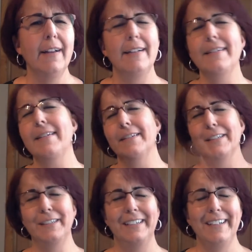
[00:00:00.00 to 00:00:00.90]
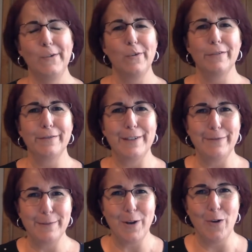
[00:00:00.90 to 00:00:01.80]
until we're free
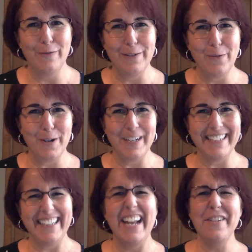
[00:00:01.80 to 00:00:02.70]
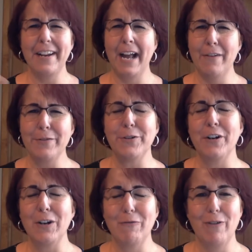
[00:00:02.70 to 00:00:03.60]
from covid worries and then you can have your
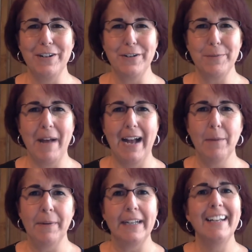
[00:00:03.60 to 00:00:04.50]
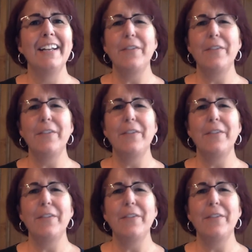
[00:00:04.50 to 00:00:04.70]
trunk of wonders back but